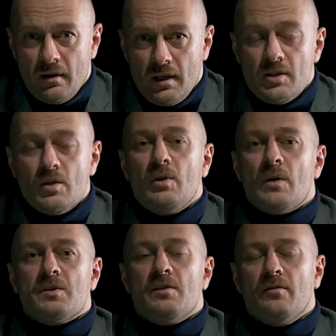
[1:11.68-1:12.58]
In
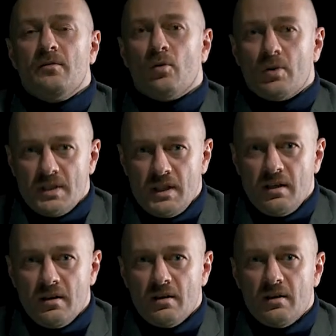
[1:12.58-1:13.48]

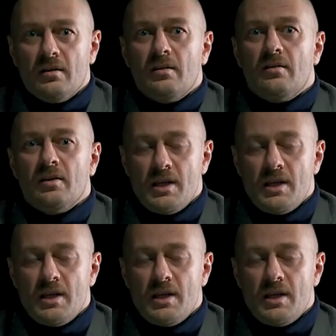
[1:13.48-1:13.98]
2014, the